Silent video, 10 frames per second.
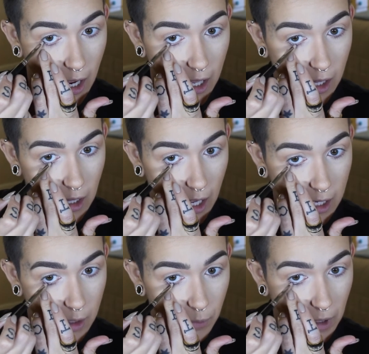I
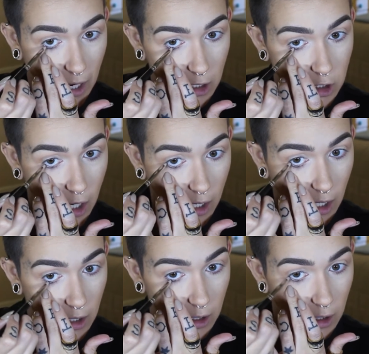like Black Track
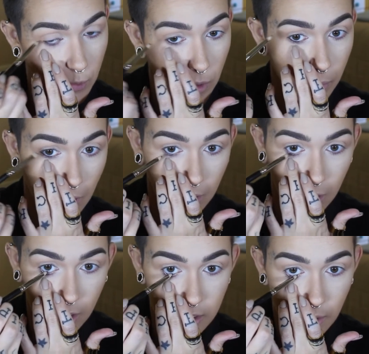a little bit
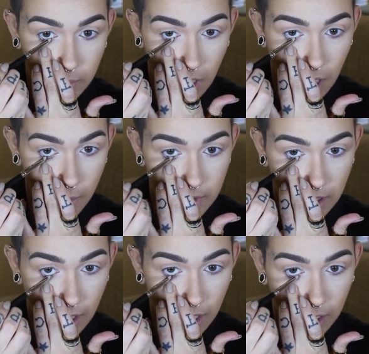better sometimes
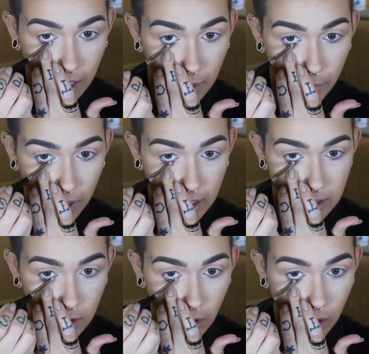than a
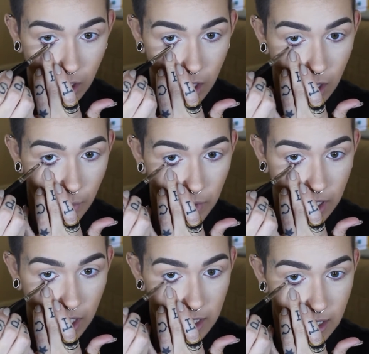pencil
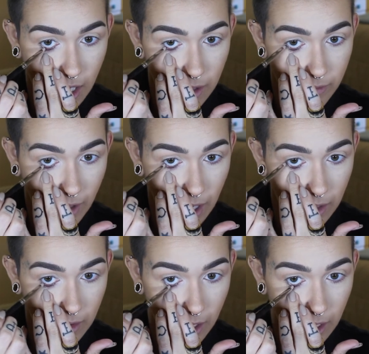because I
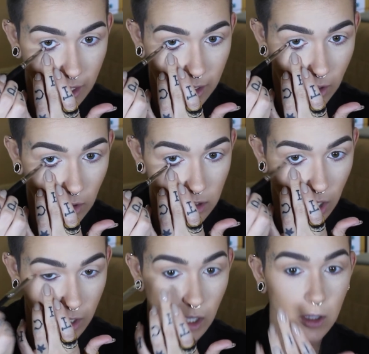find that it goes
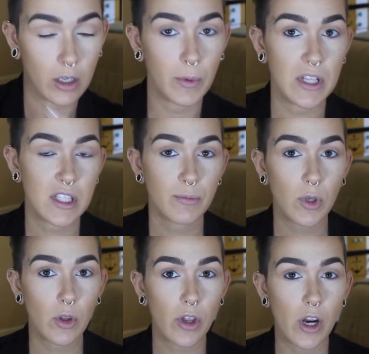on a little bit
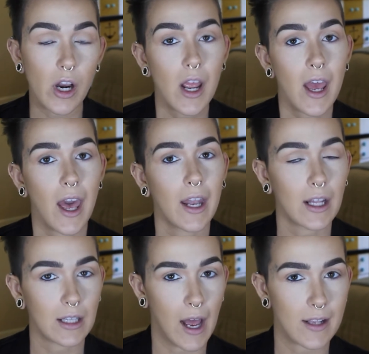smoother and
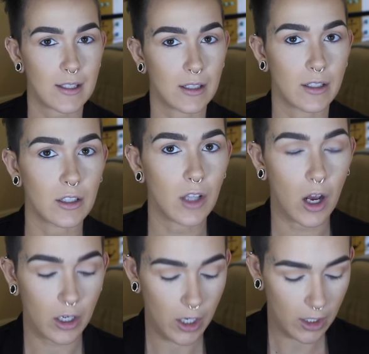it lasts a little
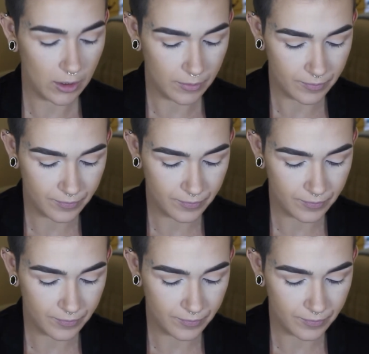longer.